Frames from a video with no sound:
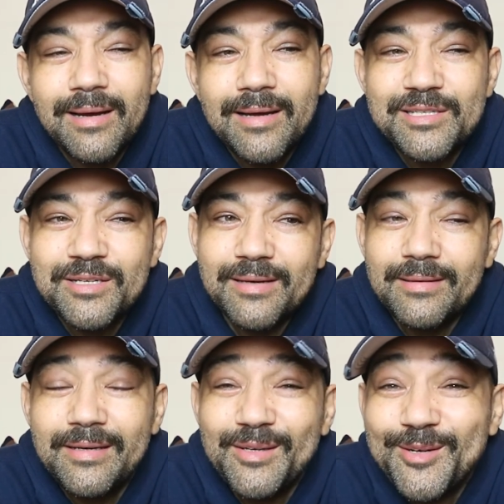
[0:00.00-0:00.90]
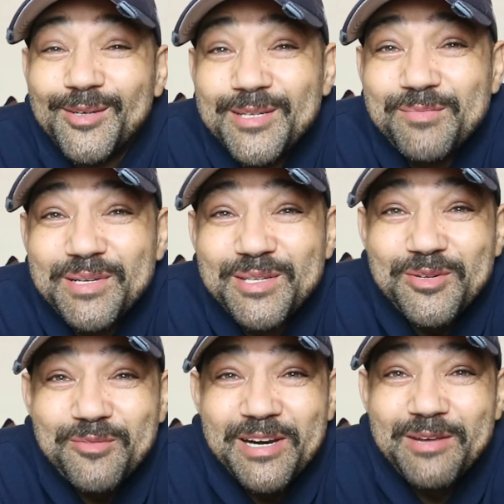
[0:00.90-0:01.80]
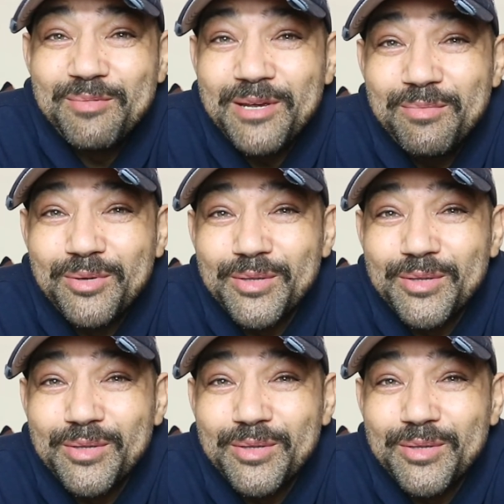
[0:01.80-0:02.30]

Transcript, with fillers: I just, you know, there's been so many people